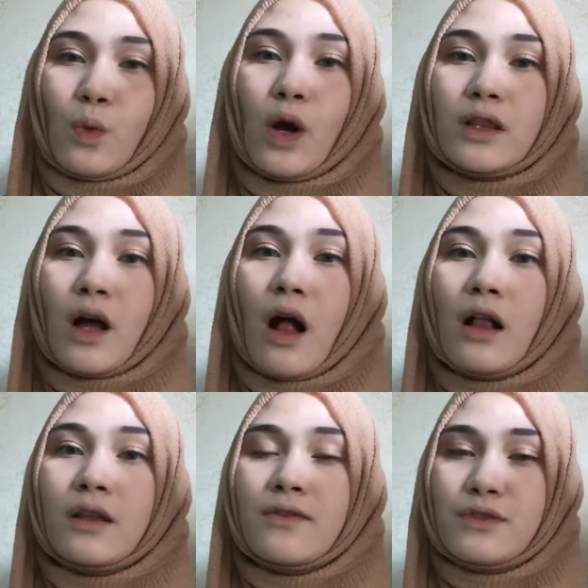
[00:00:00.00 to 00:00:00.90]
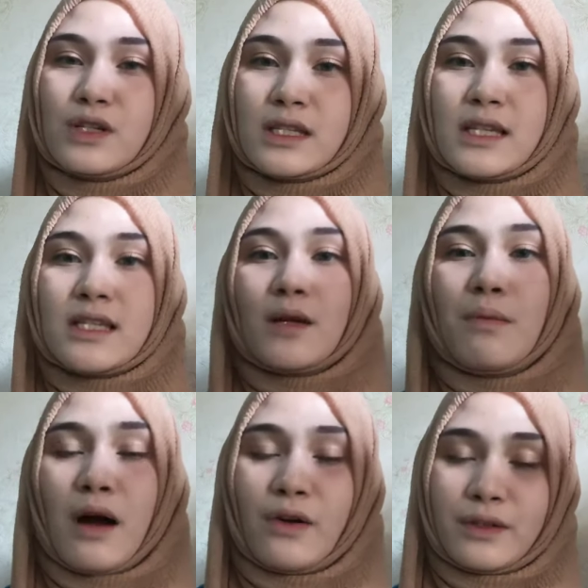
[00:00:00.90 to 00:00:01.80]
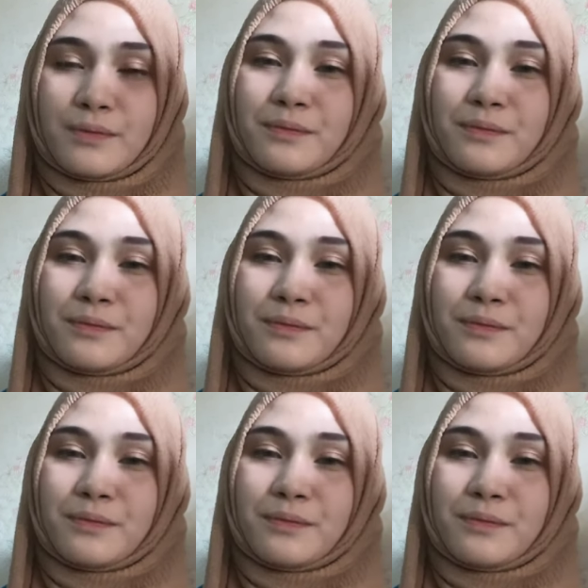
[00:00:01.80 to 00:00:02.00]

what all the fuss is about.